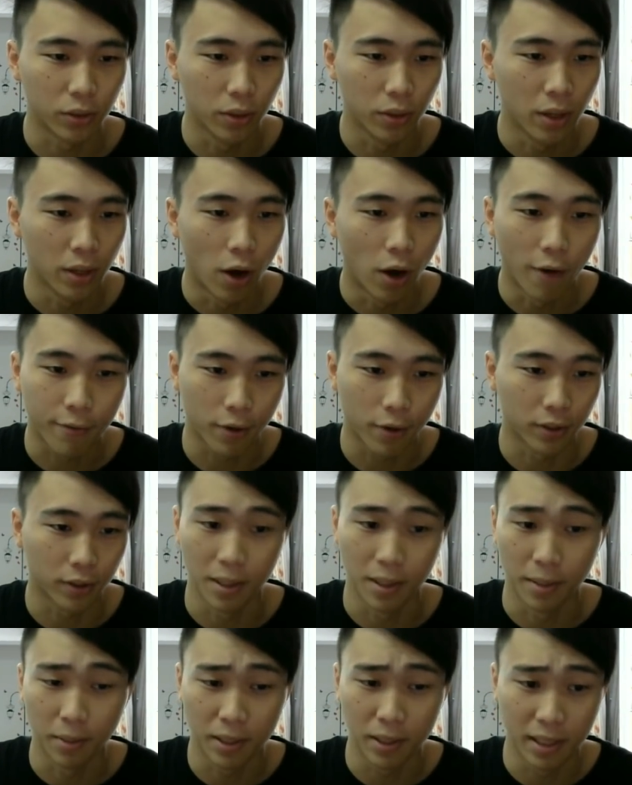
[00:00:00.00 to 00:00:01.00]
So of course
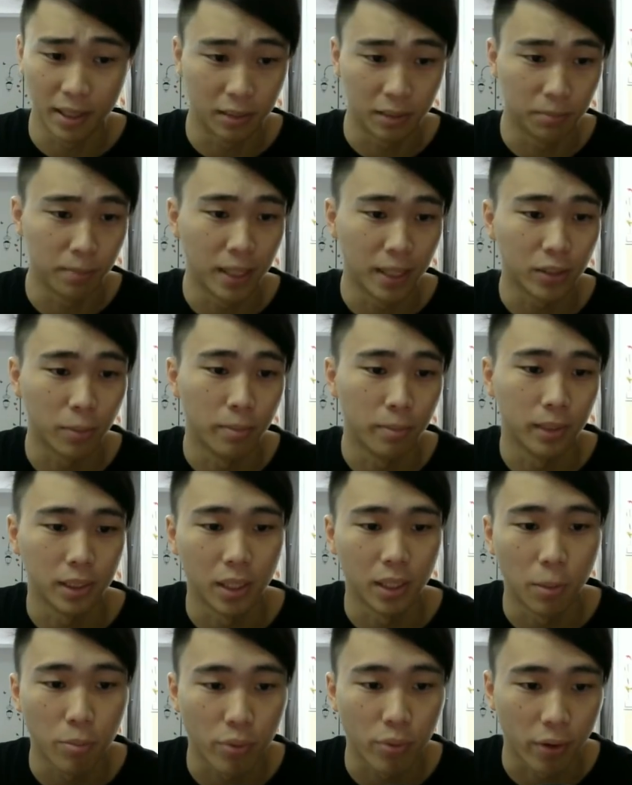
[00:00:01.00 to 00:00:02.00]
it is based on
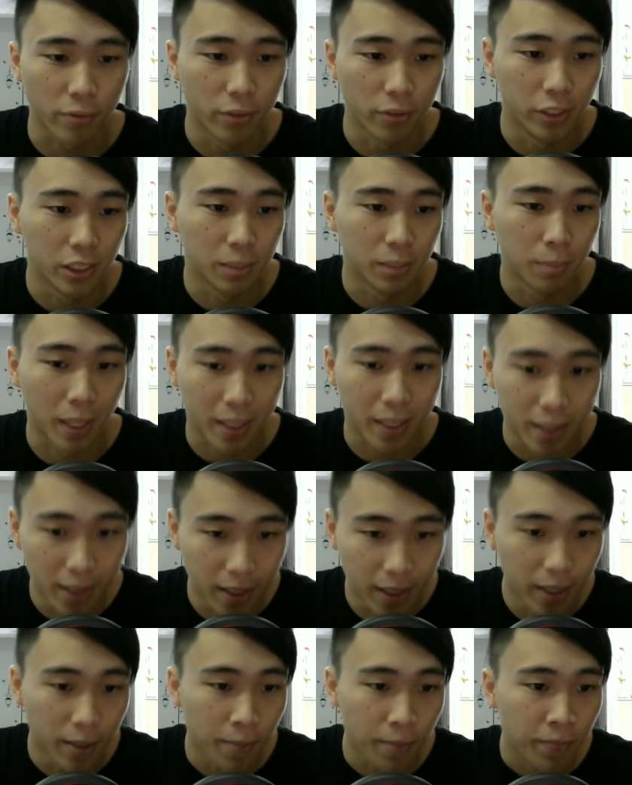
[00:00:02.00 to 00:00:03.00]
personal preference, but
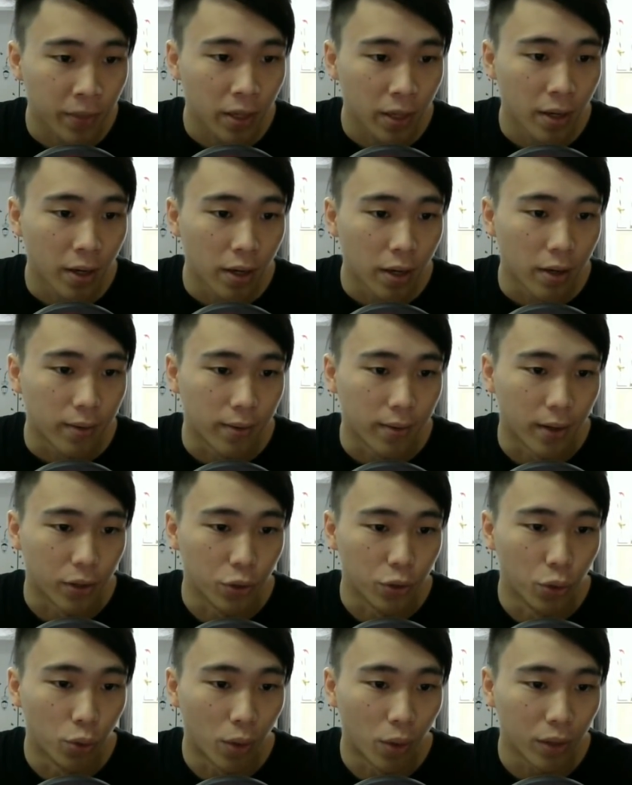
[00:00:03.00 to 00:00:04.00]
here, right,
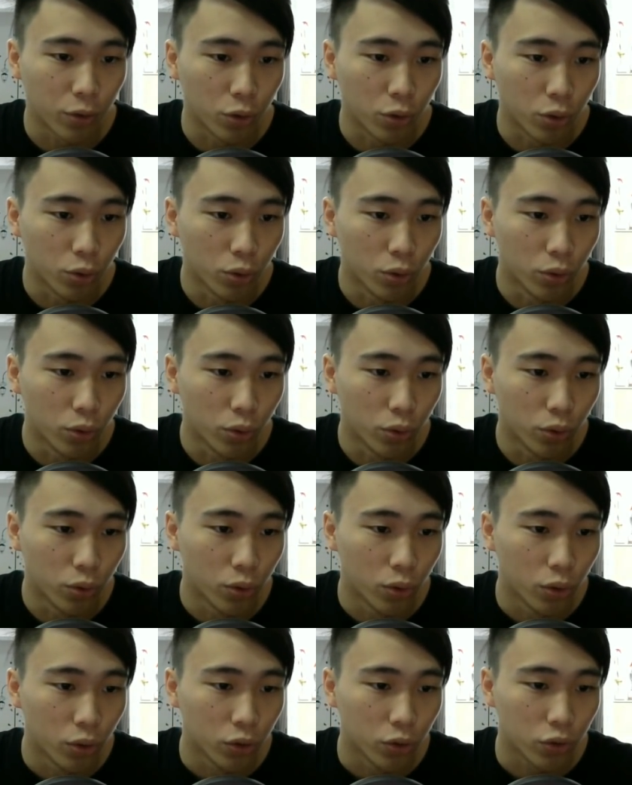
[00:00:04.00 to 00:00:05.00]
you want to
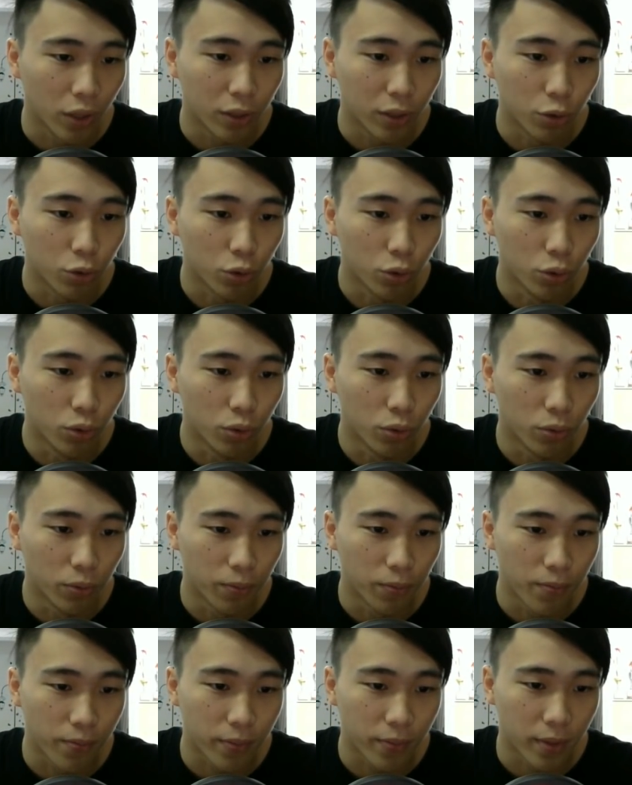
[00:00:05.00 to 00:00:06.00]
try to do
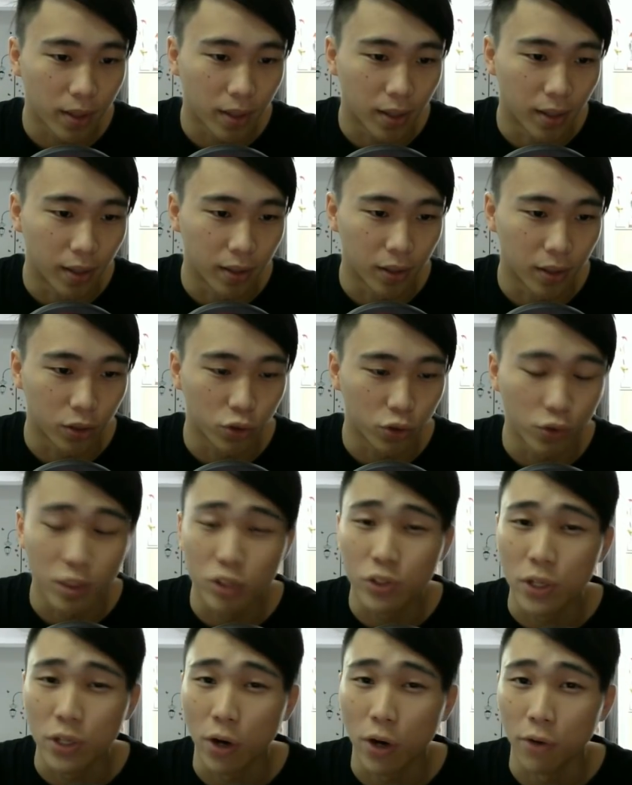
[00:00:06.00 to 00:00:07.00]
the
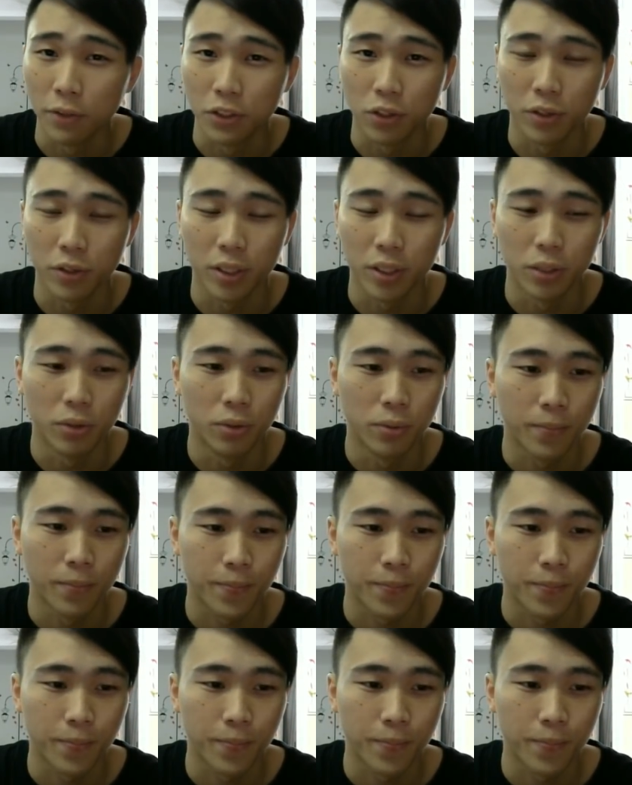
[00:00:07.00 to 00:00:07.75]
3 horizontal